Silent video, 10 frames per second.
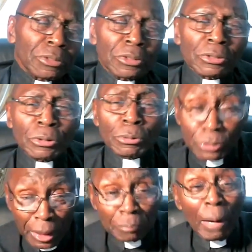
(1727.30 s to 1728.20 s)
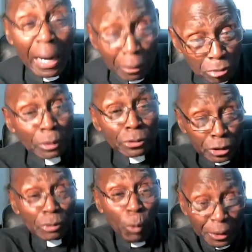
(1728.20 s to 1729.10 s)
you think back over and
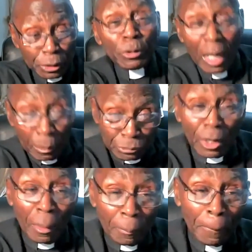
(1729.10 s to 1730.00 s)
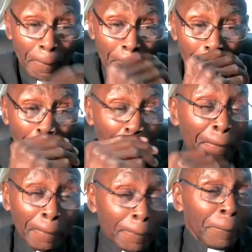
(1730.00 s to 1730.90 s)
see where you come from.
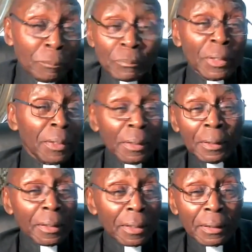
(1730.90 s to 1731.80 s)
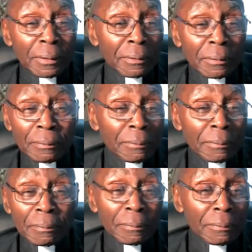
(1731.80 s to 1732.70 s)
Mm-hmm.
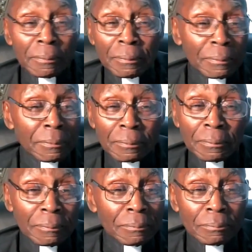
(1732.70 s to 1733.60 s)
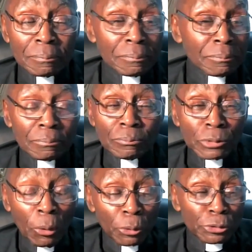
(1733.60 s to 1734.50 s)
And
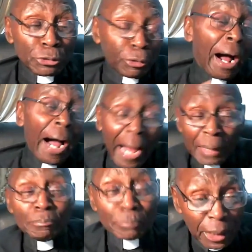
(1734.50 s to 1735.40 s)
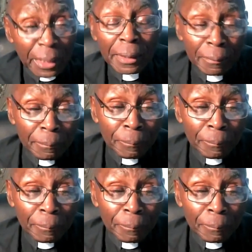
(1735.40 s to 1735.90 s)
those tribe there,